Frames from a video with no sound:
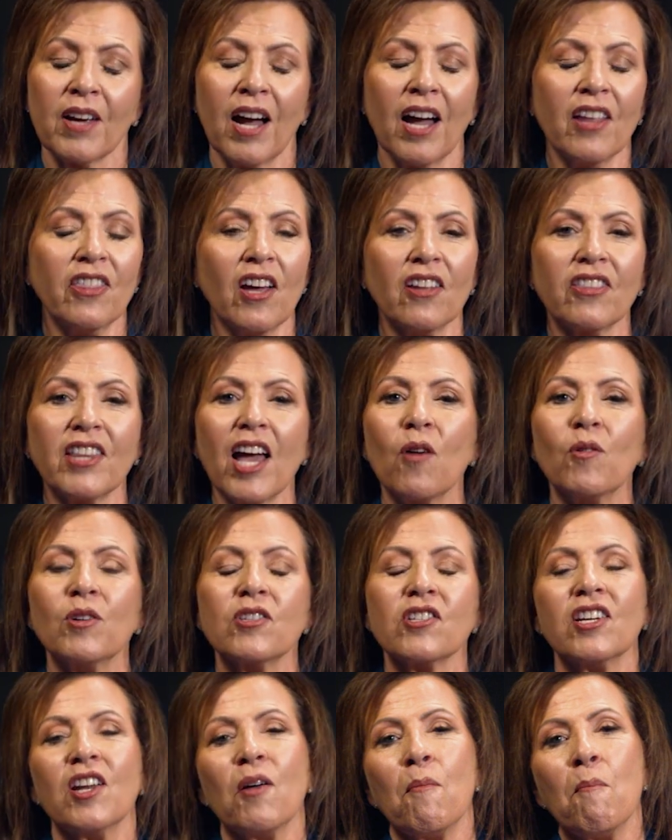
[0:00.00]
I thought that
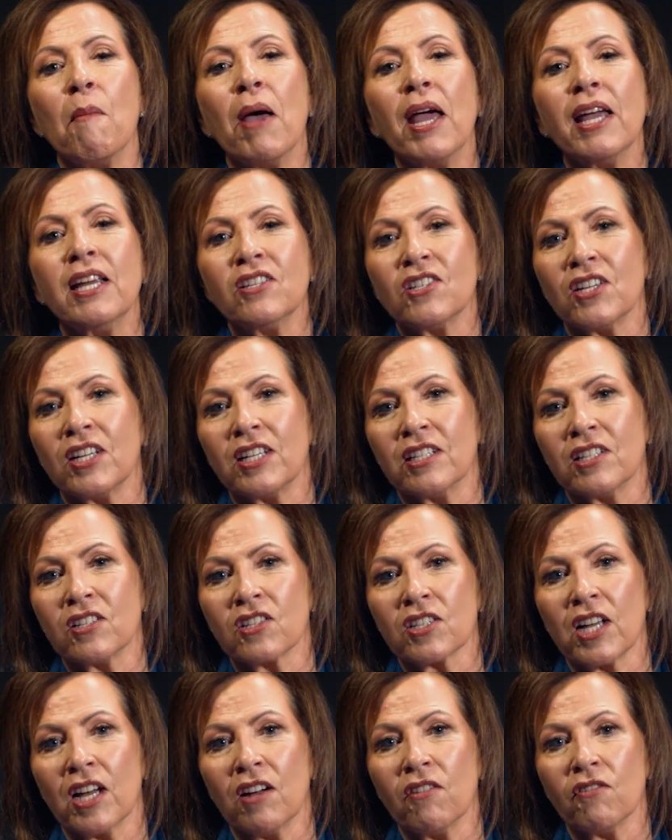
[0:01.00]
was an amazing
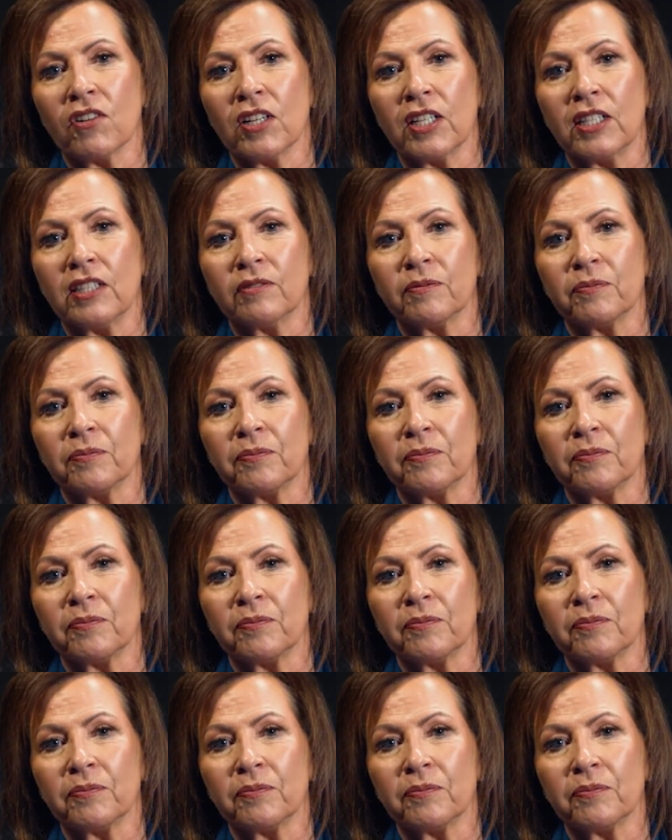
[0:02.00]
discovery.